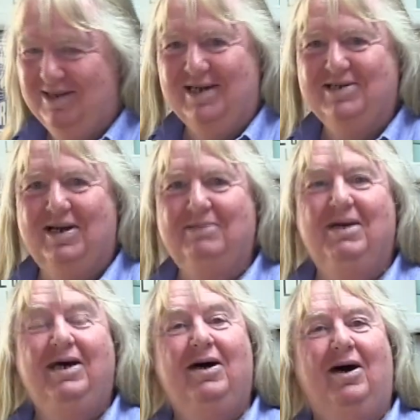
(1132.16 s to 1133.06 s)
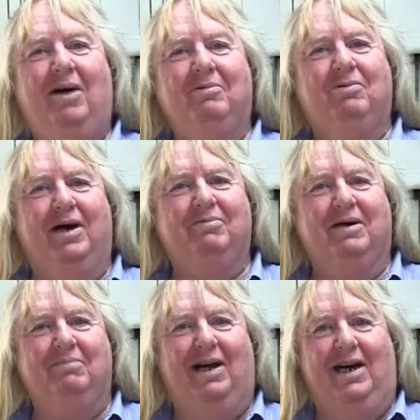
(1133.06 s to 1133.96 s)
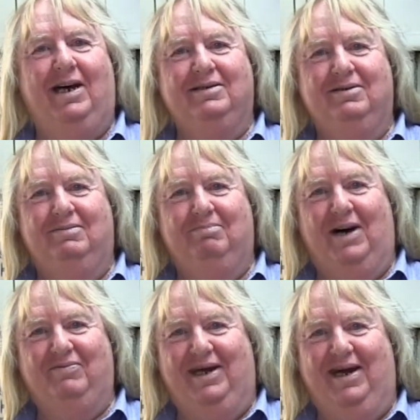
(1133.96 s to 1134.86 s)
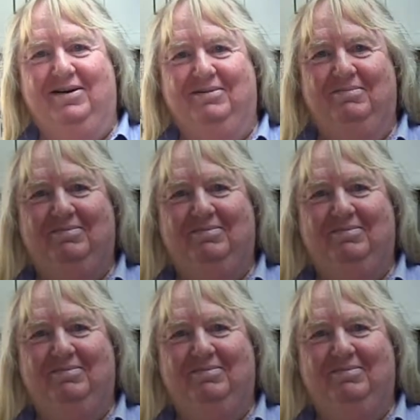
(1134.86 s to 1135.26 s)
Thanks, Dad. I'm Quack McMullard. Bye for now.